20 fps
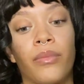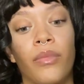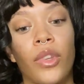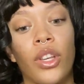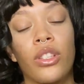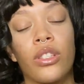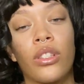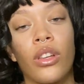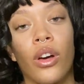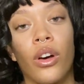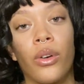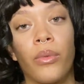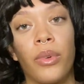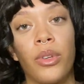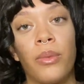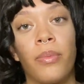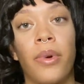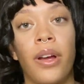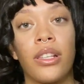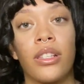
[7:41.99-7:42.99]
So when
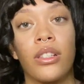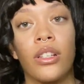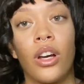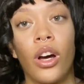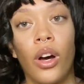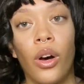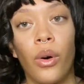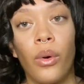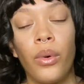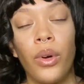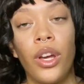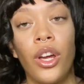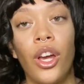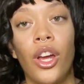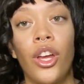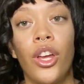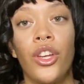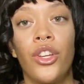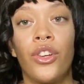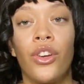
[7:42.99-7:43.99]
you press go,
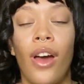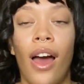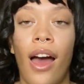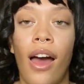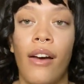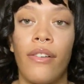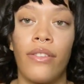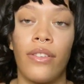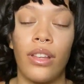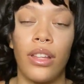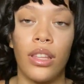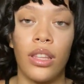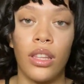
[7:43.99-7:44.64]
you have